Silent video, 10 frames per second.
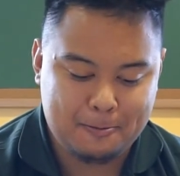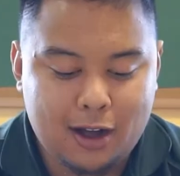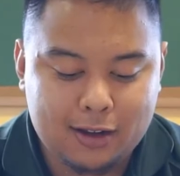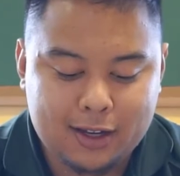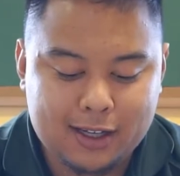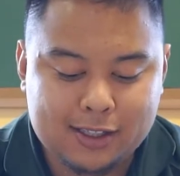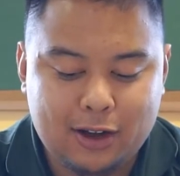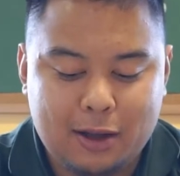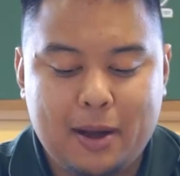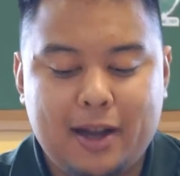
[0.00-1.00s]
Okay,
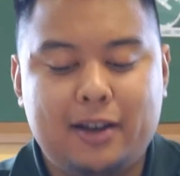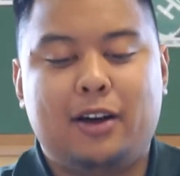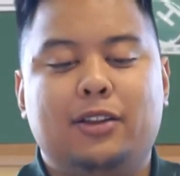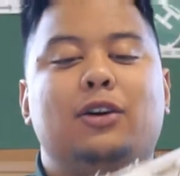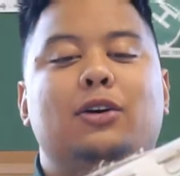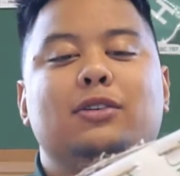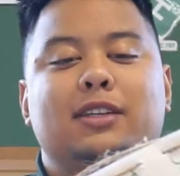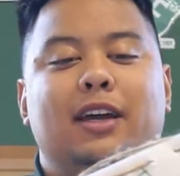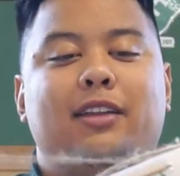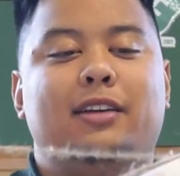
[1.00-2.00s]
so I binded all the holes
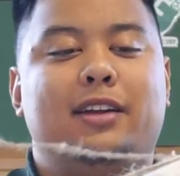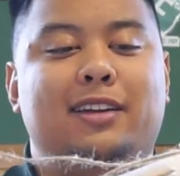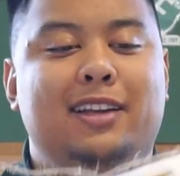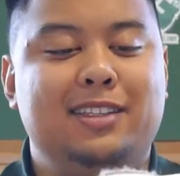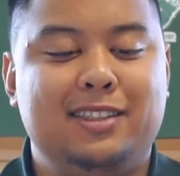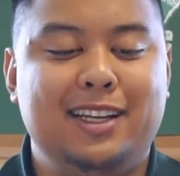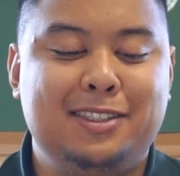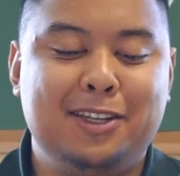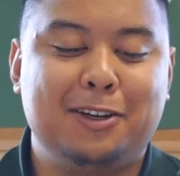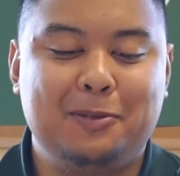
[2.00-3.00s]
together, and
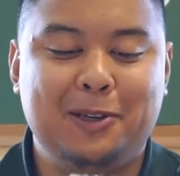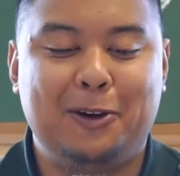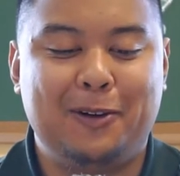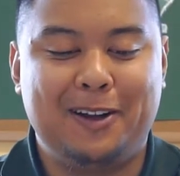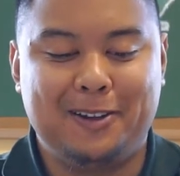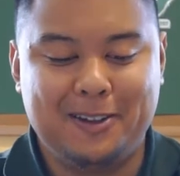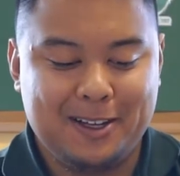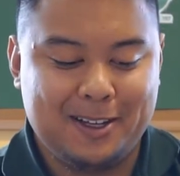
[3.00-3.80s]
it took me a while.